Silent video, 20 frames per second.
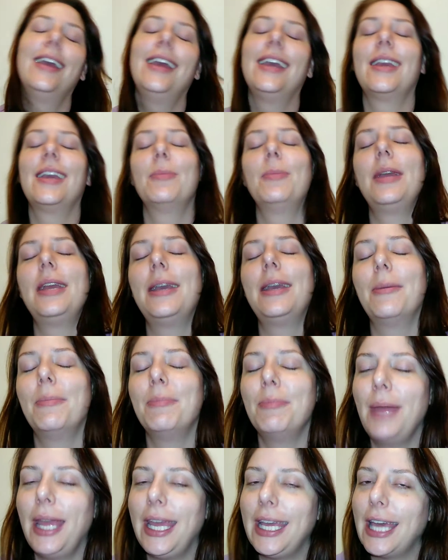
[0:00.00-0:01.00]
It can be
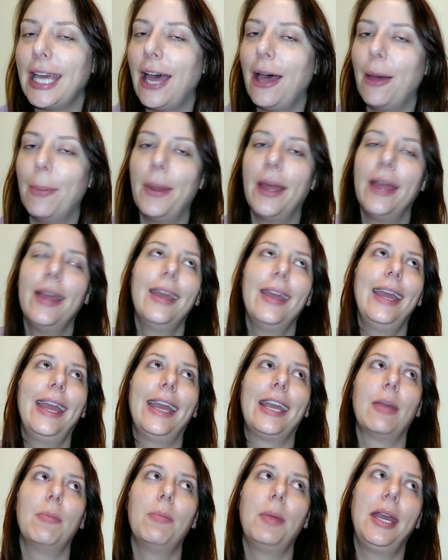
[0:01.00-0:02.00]
makeup,
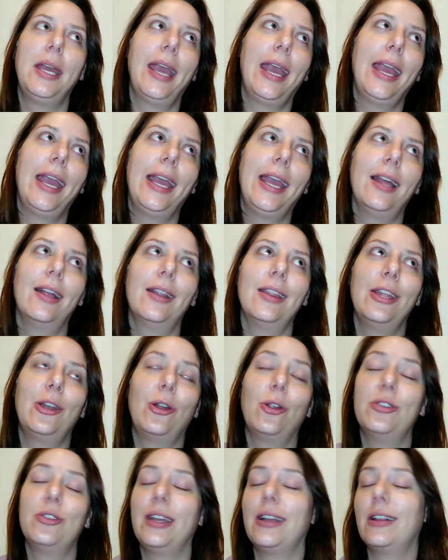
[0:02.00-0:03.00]
it can be a
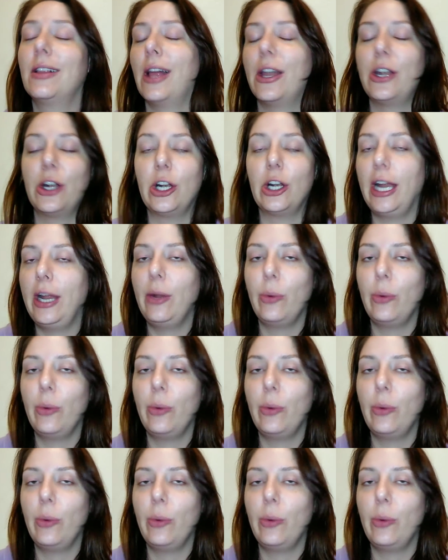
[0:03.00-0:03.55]
little declutter.